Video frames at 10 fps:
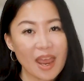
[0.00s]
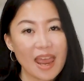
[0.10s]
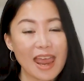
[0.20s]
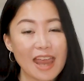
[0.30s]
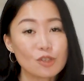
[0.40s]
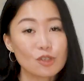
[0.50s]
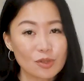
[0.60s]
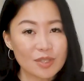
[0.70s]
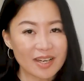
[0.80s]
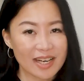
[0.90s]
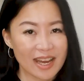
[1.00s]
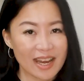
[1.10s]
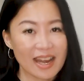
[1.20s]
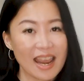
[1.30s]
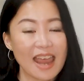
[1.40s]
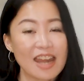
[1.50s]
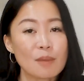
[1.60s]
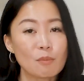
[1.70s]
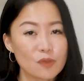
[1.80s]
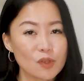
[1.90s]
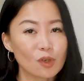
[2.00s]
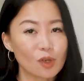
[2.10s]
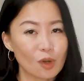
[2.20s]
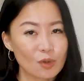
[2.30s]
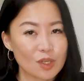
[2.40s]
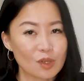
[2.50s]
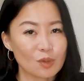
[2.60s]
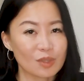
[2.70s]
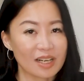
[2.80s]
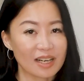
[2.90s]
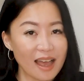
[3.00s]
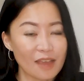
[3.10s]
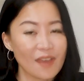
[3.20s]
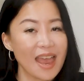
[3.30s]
and you choose it again, and it moves you closer to the life